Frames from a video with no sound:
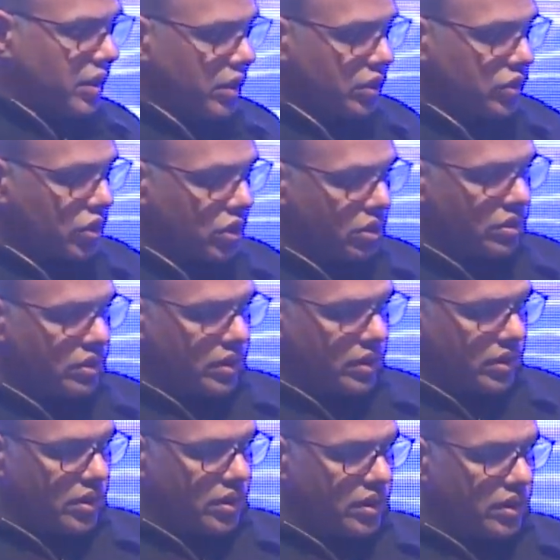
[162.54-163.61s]
So
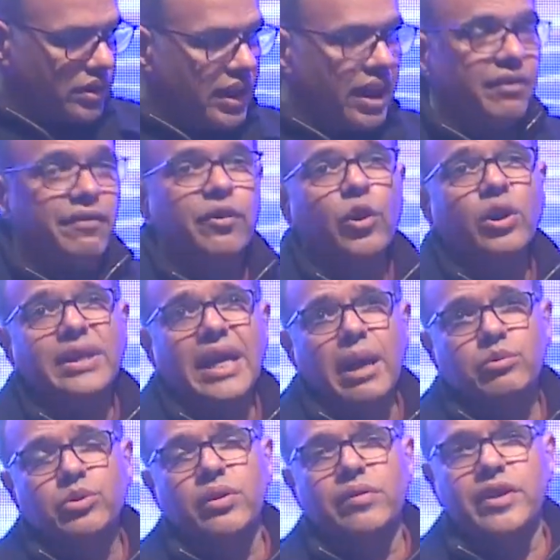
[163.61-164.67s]
there are 4
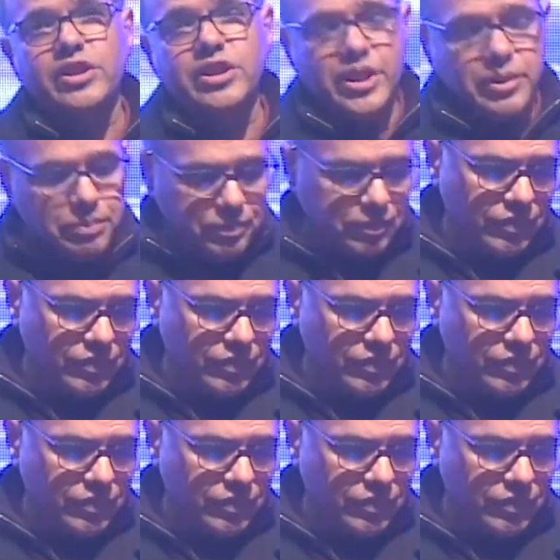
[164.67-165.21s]
types of regime.